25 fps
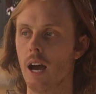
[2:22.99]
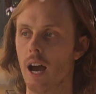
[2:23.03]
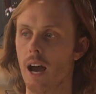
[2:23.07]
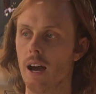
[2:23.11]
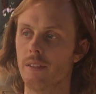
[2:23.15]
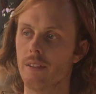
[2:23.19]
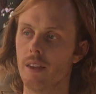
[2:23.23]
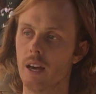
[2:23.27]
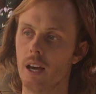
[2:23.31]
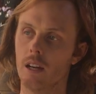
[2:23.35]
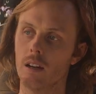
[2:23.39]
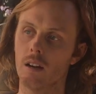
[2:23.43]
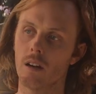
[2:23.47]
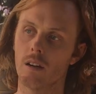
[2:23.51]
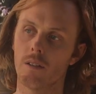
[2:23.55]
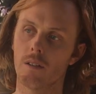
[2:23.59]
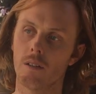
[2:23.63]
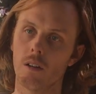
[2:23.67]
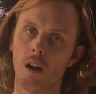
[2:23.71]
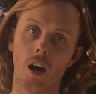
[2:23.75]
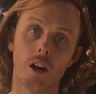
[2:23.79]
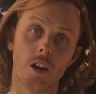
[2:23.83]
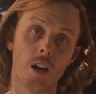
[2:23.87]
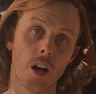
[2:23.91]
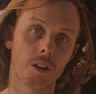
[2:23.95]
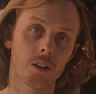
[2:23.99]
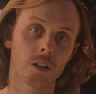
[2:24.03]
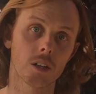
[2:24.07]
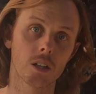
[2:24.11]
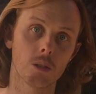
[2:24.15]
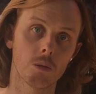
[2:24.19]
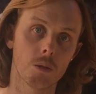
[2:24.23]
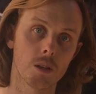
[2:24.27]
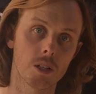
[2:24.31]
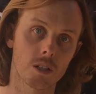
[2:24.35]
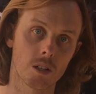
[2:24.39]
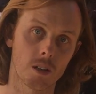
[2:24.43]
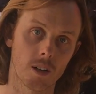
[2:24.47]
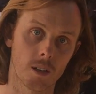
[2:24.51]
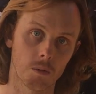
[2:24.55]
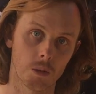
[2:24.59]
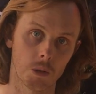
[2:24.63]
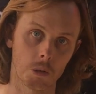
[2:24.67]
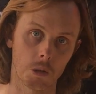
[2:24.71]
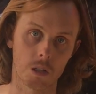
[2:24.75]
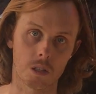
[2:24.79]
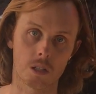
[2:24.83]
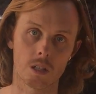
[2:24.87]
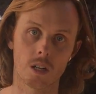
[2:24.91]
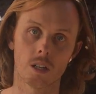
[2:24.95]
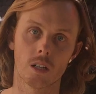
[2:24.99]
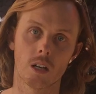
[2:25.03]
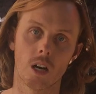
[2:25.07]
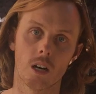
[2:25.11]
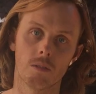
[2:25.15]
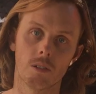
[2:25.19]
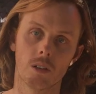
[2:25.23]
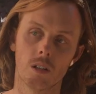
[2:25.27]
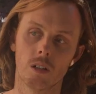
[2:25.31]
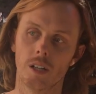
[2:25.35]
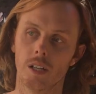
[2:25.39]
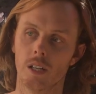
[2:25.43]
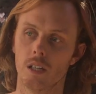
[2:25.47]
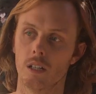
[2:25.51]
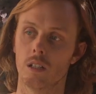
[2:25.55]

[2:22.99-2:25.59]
And then another good reason that we want to stay covered